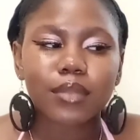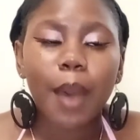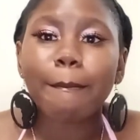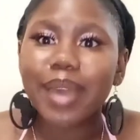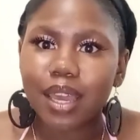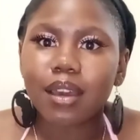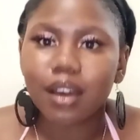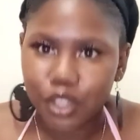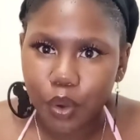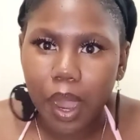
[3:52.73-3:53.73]
beg
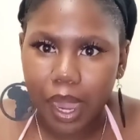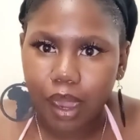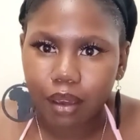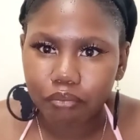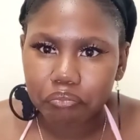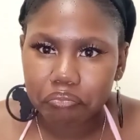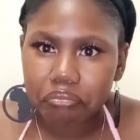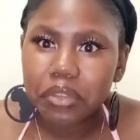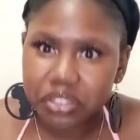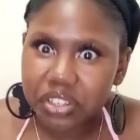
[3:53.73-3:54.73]
your hair
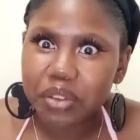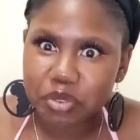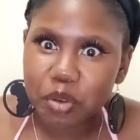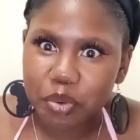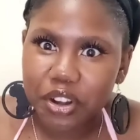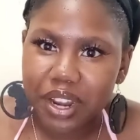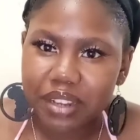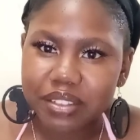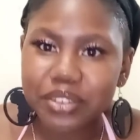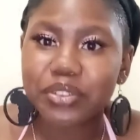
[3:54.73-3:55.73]
to absorb
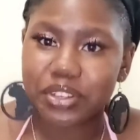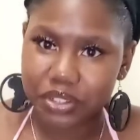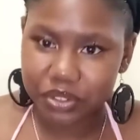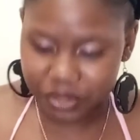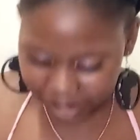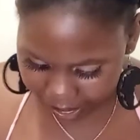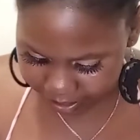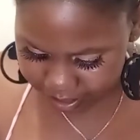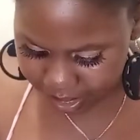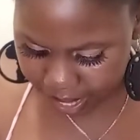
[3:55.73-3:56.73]
product. You need to do
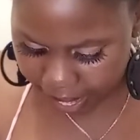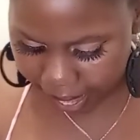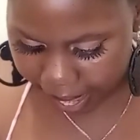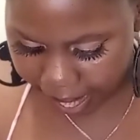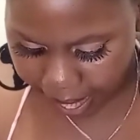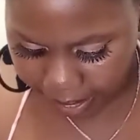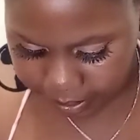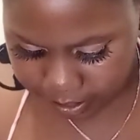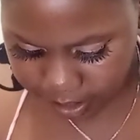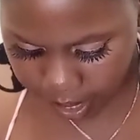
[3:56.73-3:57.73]
that.
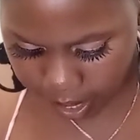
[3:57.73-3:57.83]
And